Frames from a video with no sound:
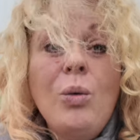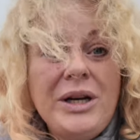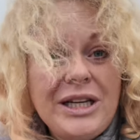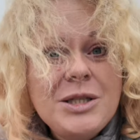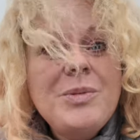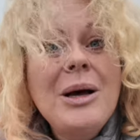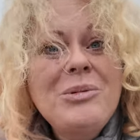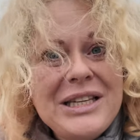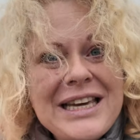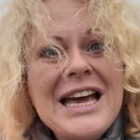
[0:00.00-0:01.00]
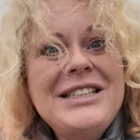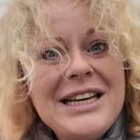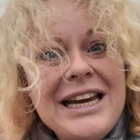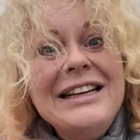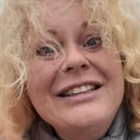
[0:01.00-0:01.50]
We need to be able to
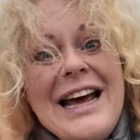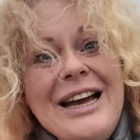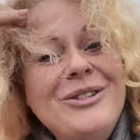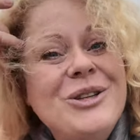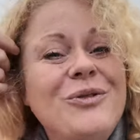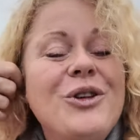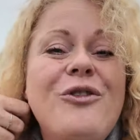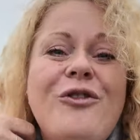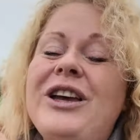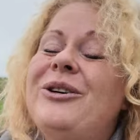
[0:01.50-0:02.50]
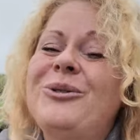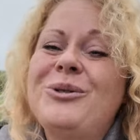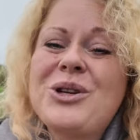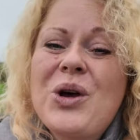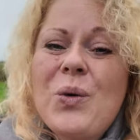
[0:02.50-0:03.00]
get in and out of the
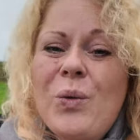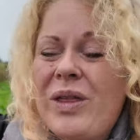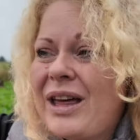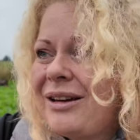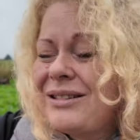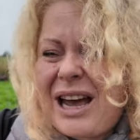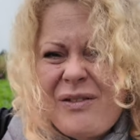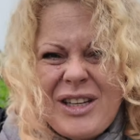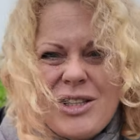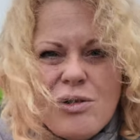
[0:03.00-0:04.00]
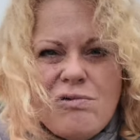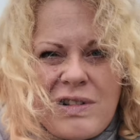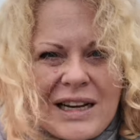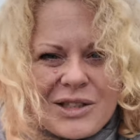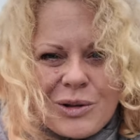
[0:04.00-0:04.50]
field without having to
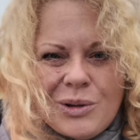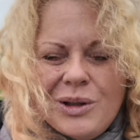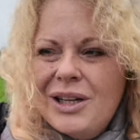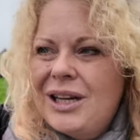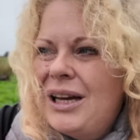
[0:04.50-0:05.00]
wrestle